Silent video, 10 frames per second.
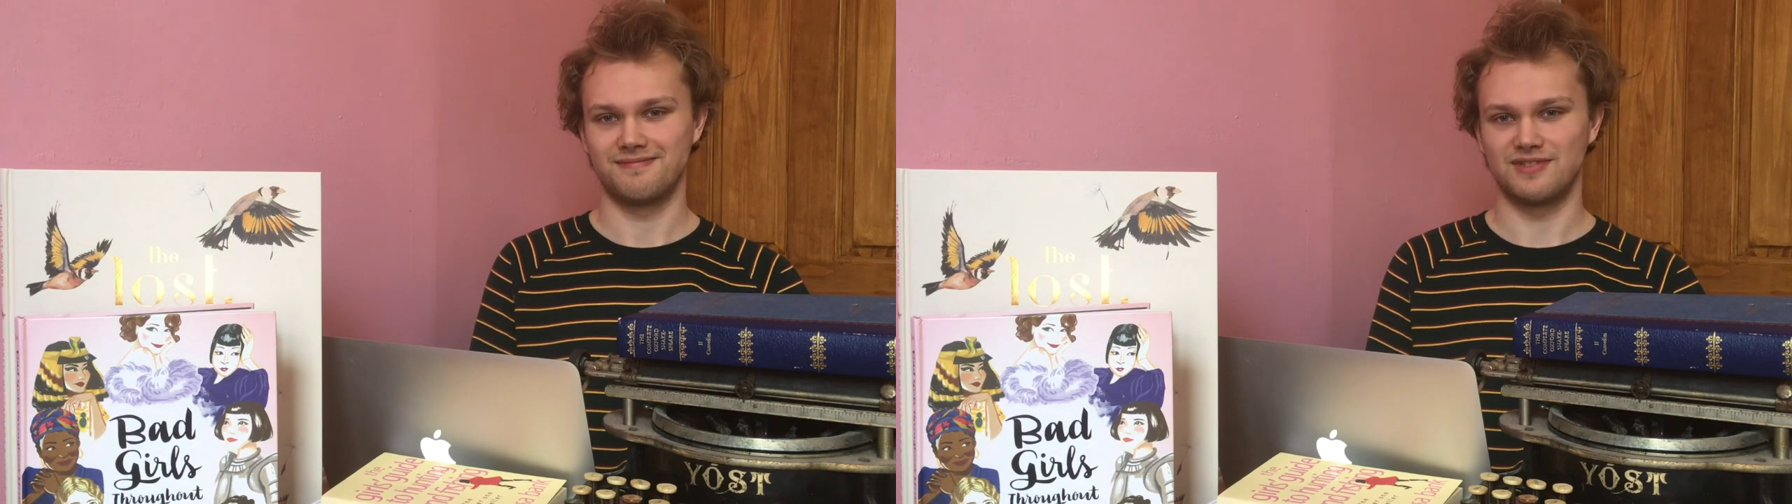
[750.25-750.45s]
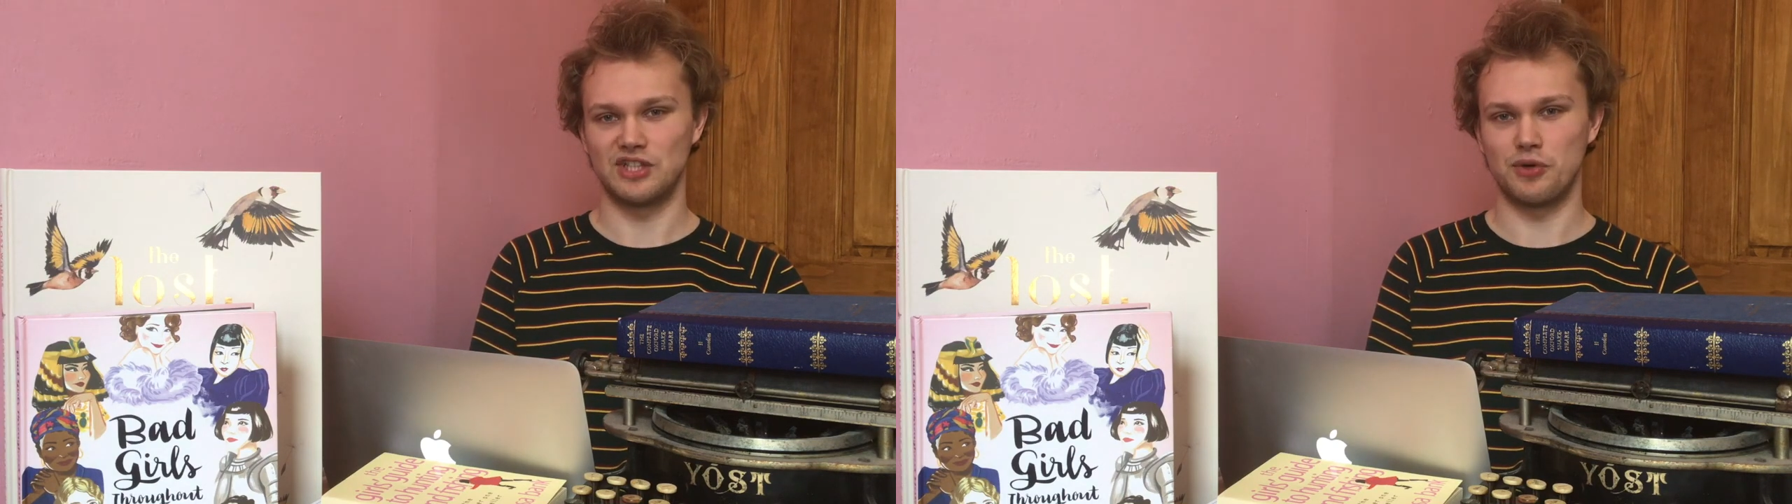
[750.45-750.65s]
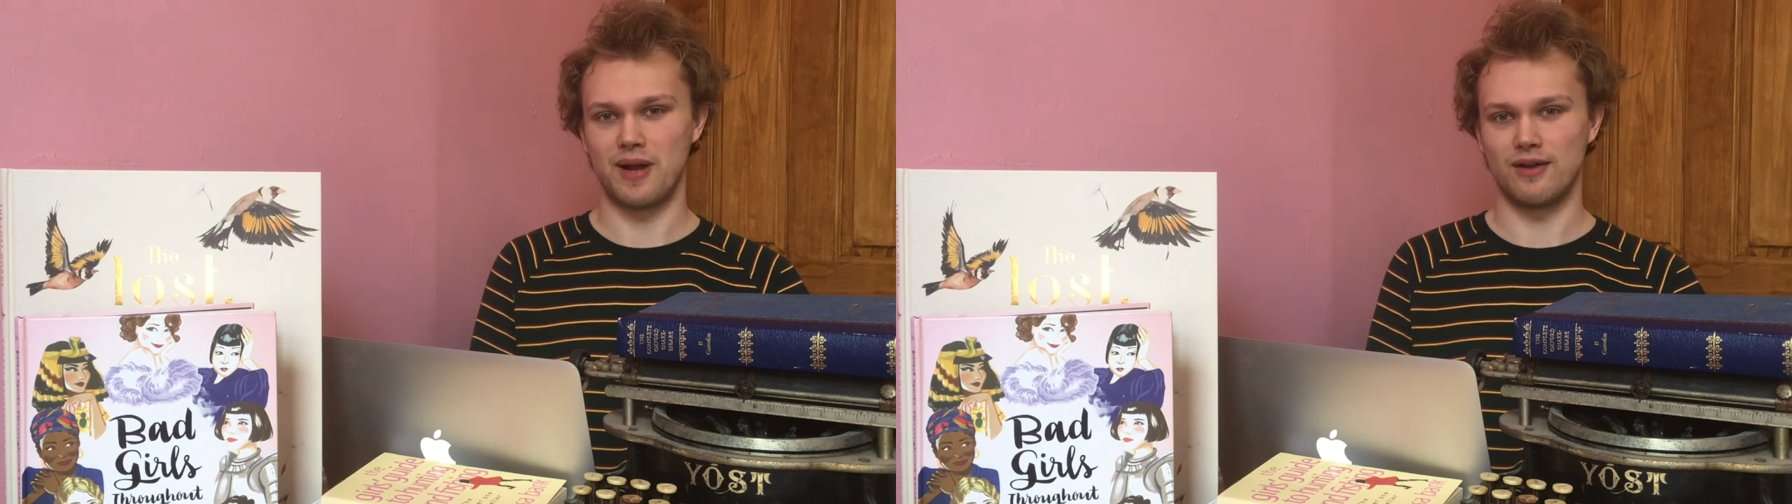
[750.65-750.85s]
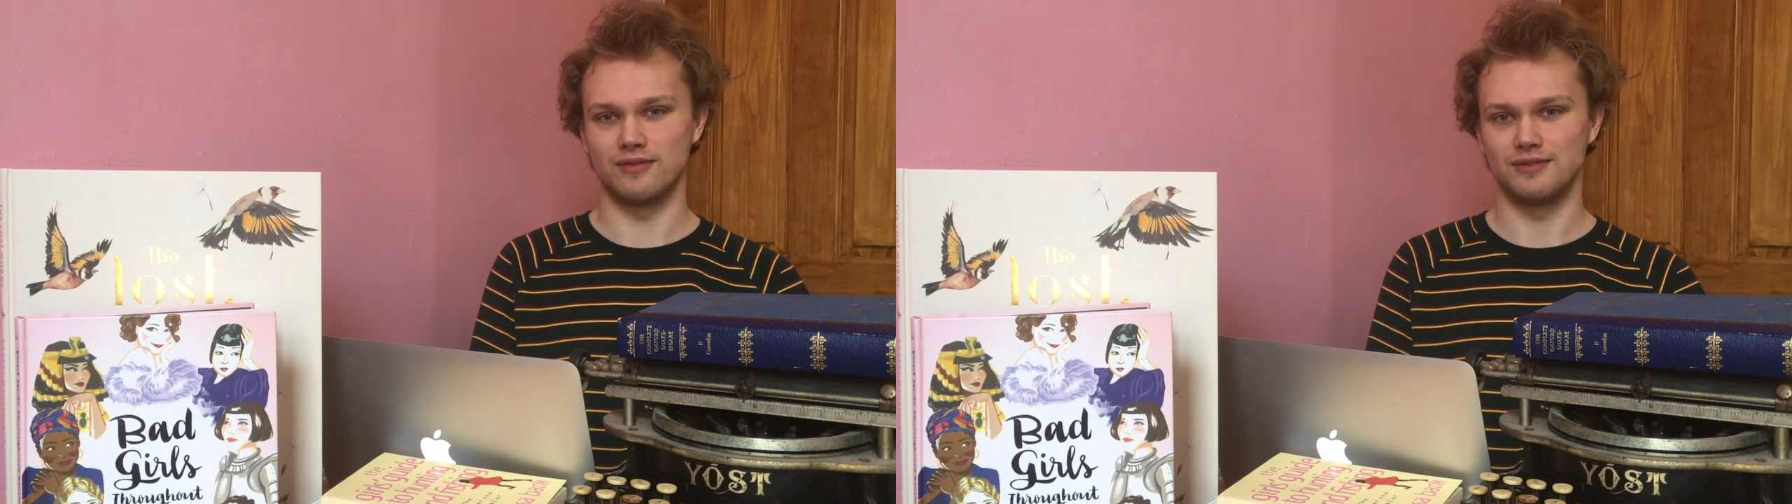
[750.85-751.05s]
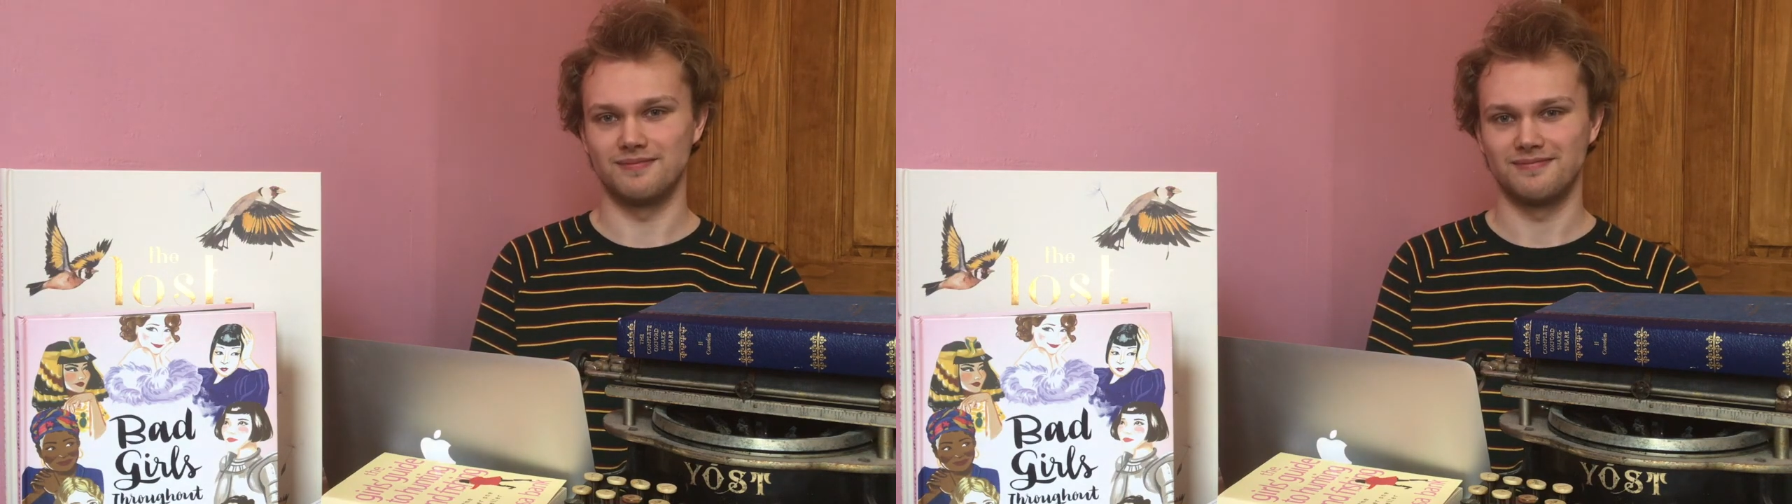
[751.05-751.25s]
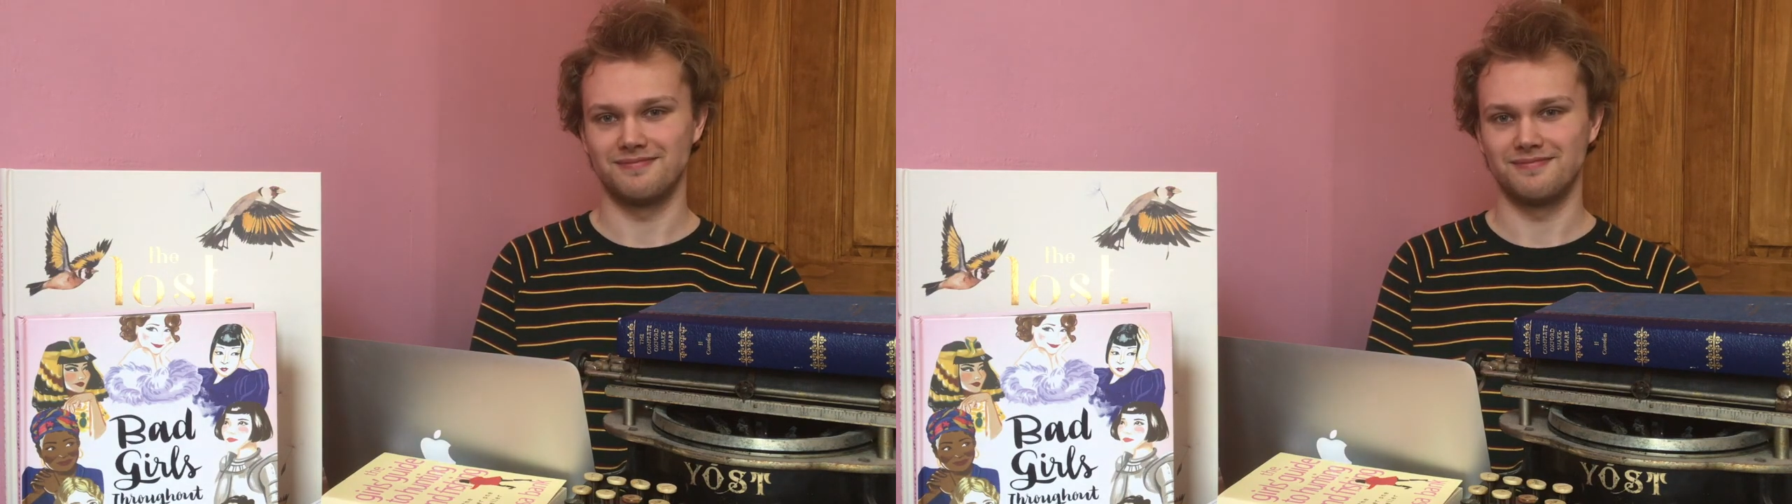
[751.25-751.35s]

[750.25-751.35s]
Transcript: See you around.